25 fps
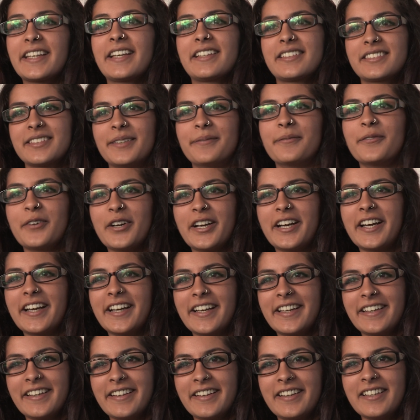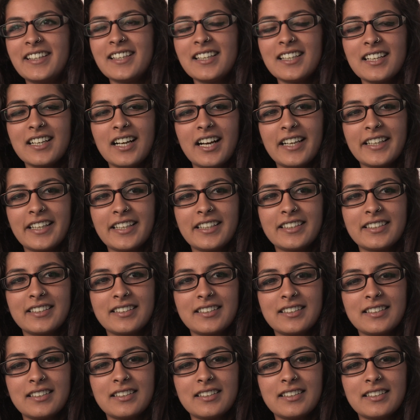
get somewhere, and I guess,